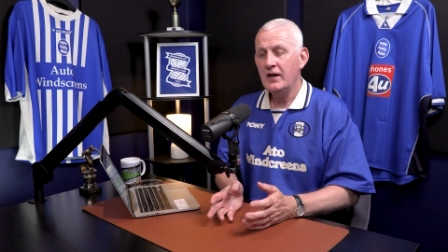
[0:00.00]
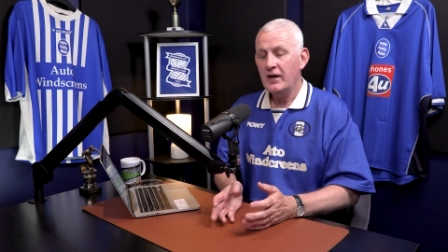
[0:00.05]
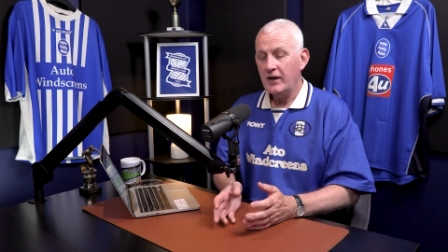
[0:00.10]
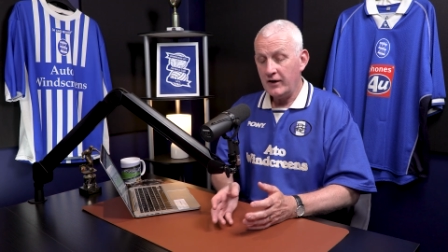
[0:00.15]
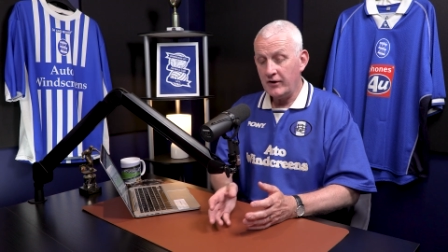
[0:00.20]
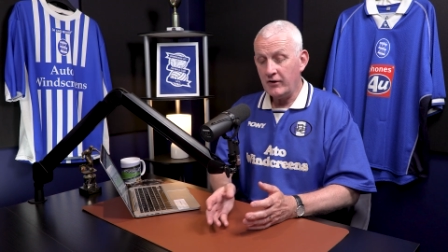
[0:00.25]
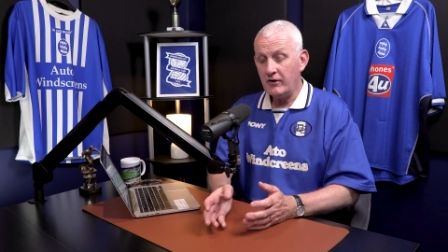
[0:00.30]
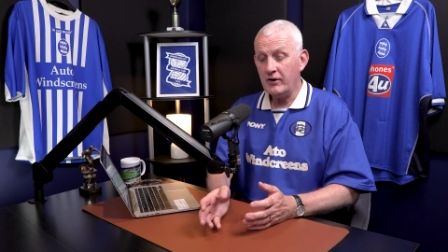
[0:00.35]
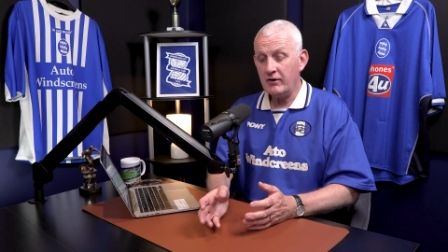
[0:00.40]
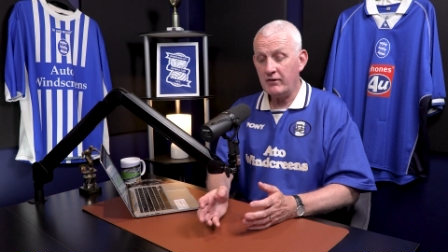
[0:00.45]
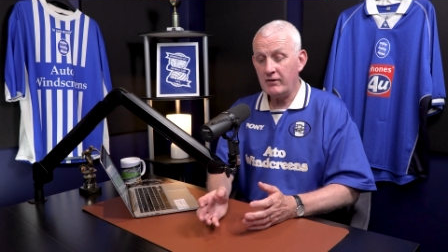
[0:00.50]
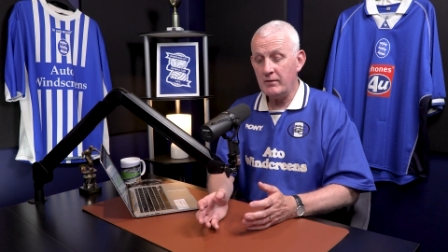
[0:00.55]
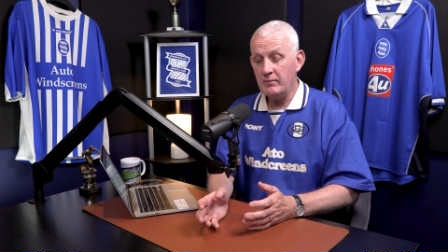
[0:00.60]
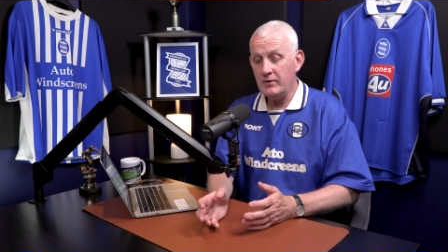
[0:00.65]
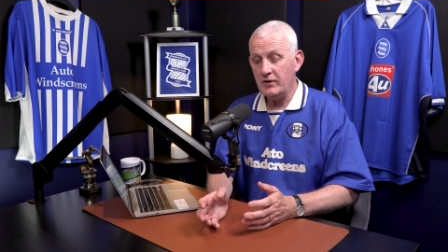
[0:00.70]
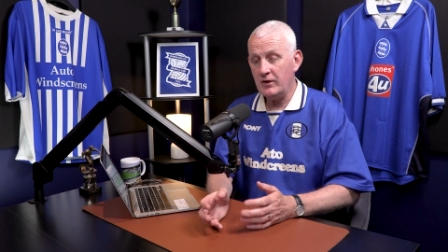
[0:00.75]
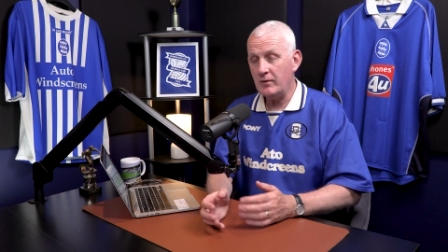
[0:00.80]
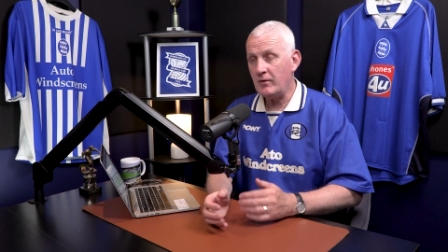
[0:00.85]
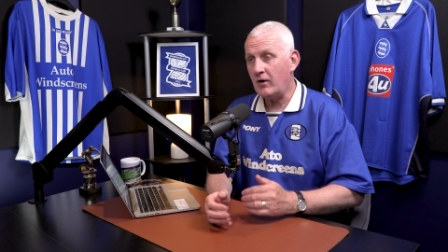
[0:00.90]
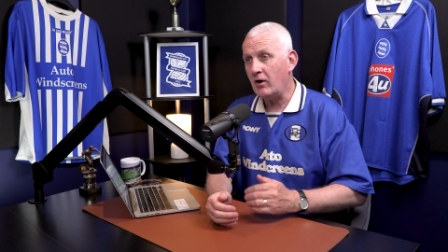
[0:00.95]
And I agree
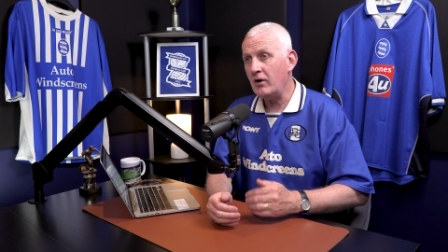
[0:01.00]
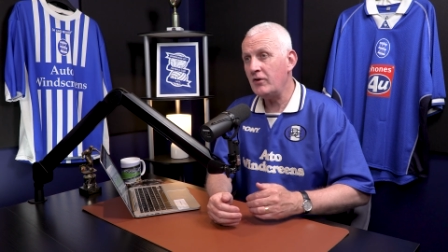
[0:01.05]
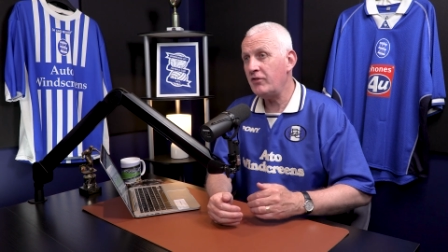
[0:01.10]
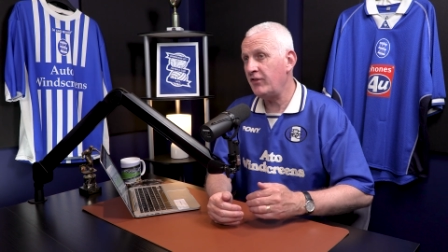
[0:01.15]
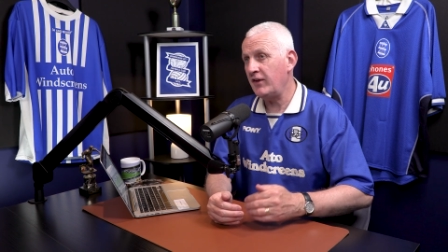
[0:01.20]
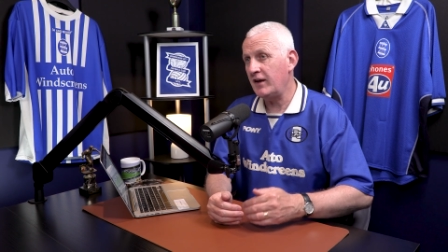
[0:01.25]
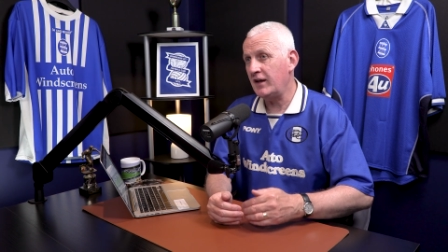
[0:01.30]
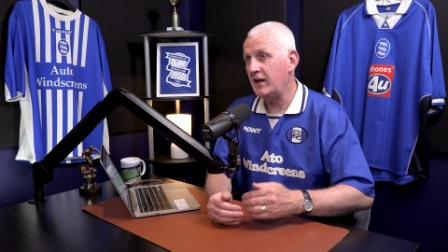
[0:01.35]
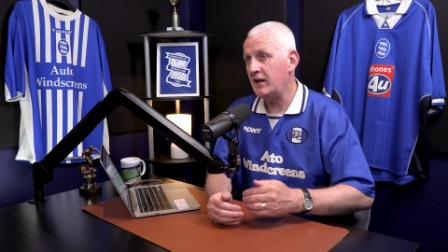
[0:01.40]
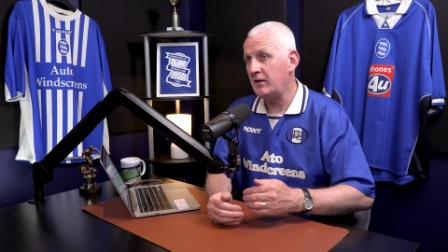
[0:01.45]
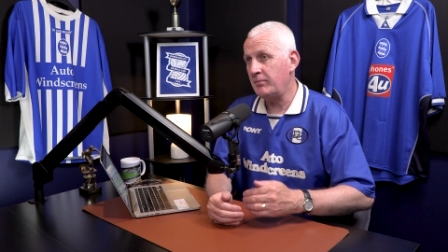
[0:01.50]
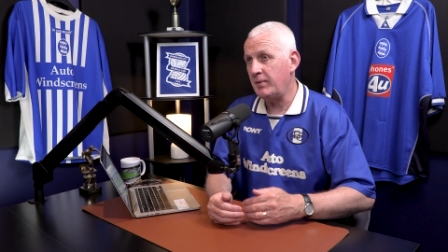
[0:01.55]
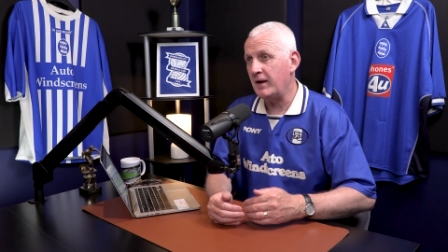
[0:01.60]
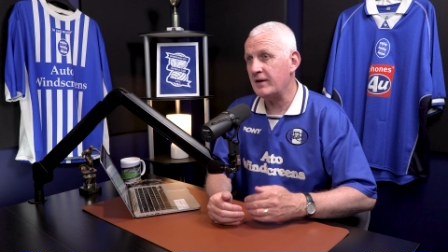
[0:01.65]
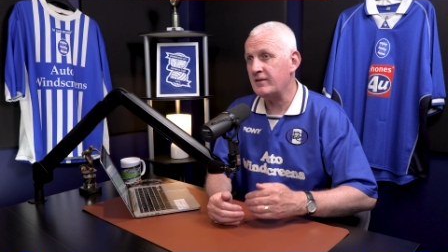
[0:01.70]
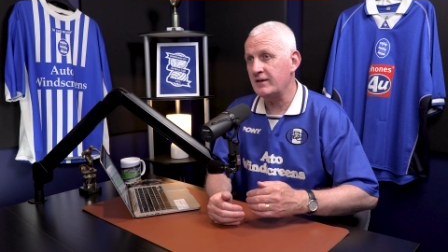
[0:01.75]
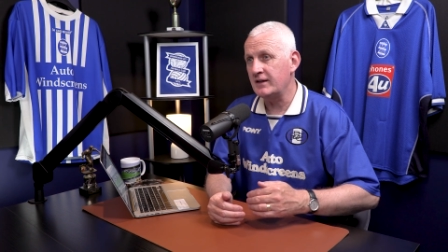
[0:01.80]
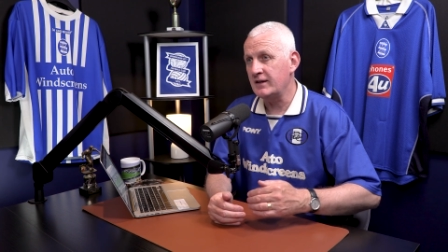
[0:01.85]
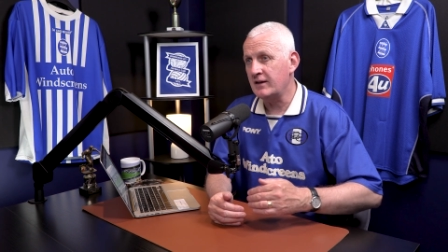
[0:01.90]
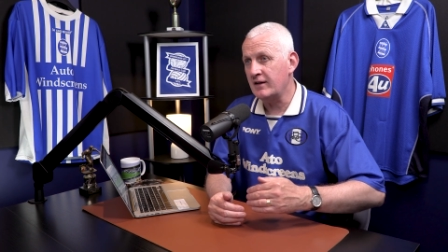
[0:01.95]
with you. I think he's
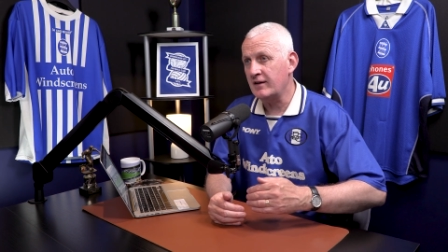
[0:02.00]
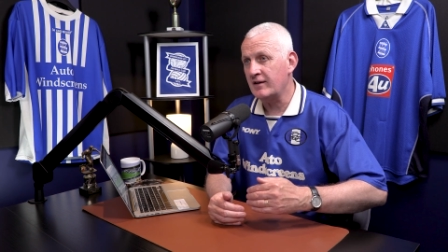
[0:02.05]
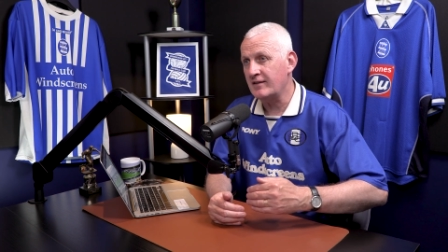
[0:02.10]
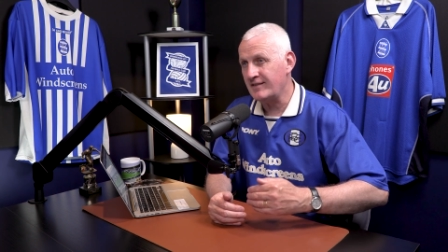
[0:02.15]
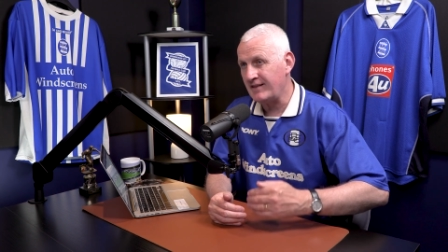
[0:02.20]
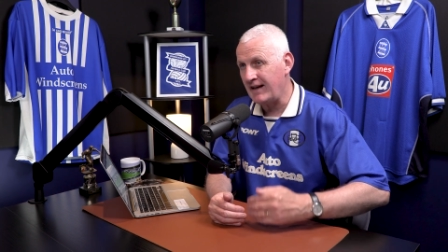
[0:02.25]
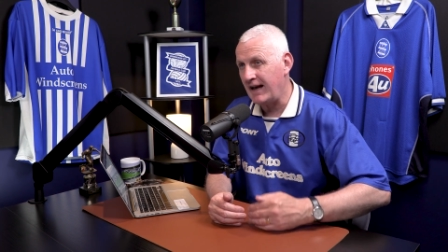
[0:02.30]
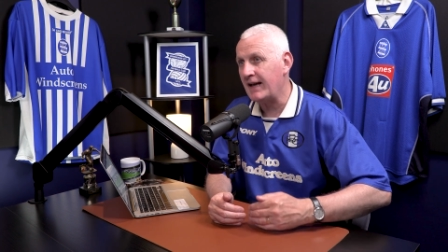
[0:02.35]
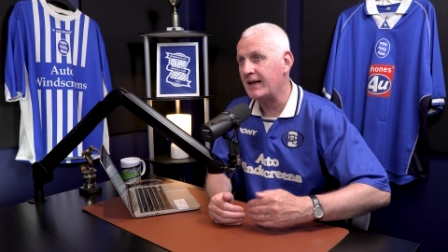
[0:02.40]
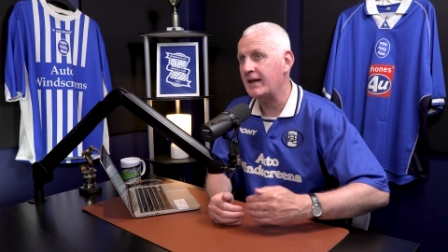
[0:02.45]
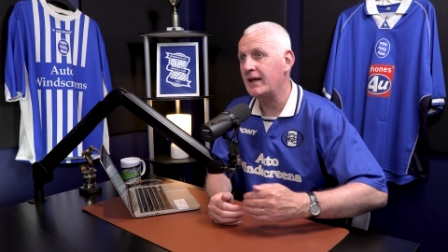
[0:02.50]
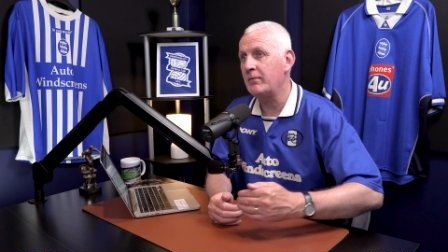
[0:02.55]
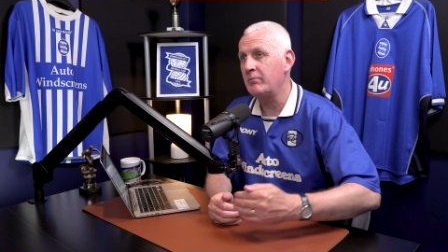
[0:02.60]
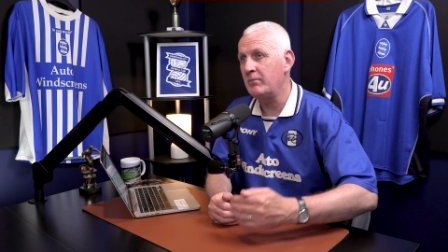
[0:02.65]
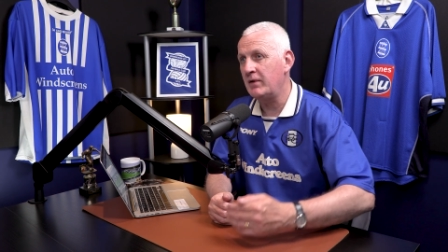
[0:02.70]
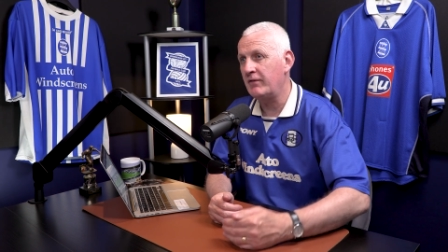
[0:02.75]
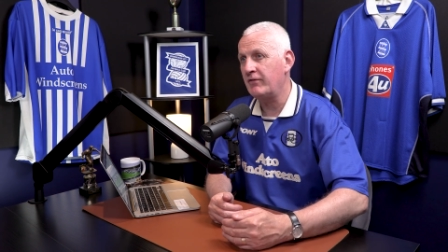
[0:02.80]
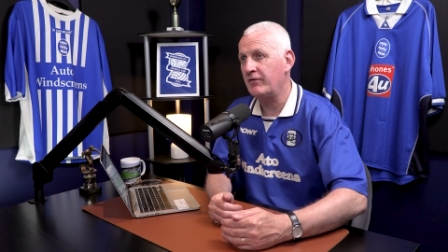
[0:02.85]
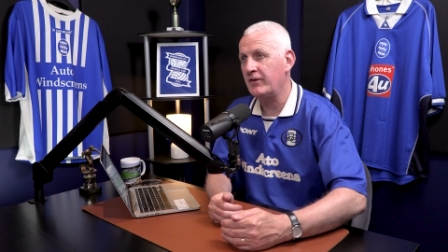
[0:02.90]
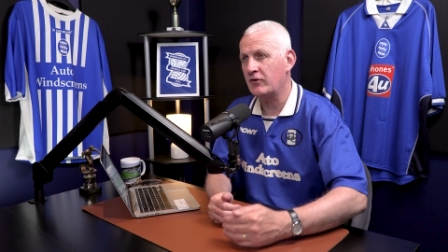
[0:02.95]
better in an attacking
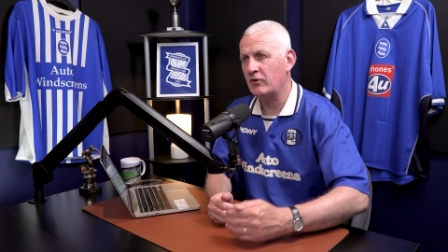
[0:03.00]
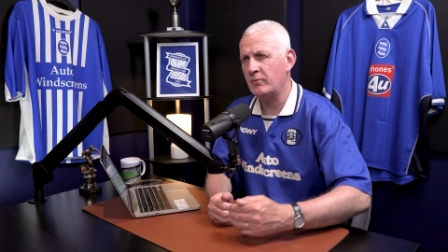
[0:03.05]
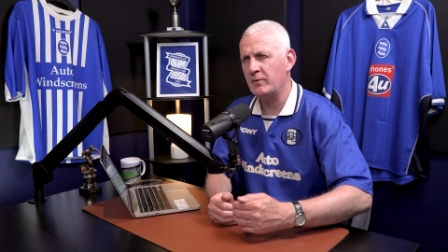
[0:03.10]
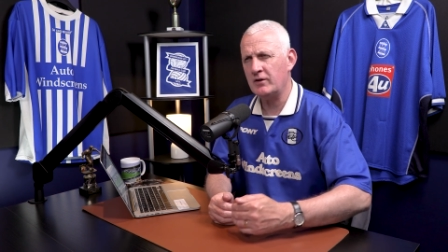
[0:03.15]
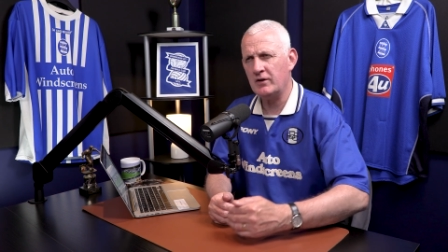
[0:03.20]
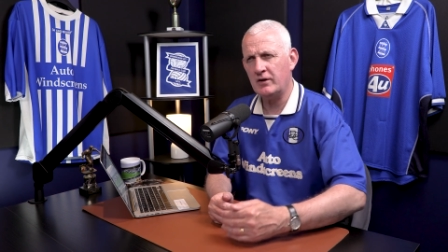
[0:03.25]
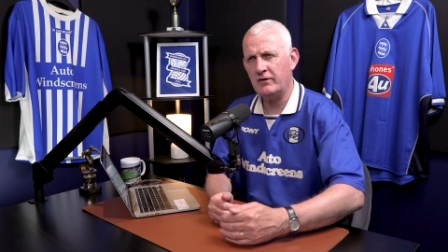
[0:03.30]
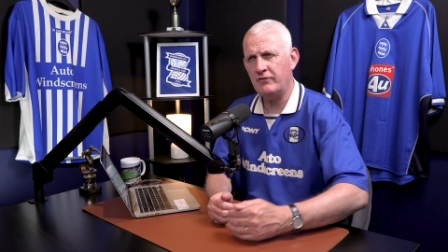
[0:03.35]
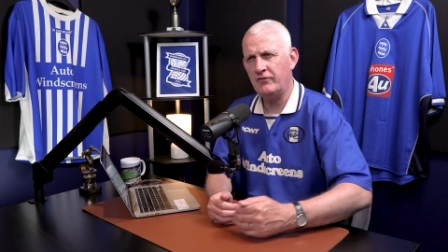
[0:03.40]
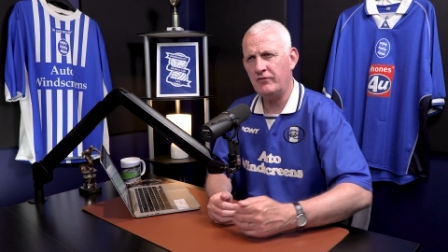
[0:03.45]
midfield, almost like a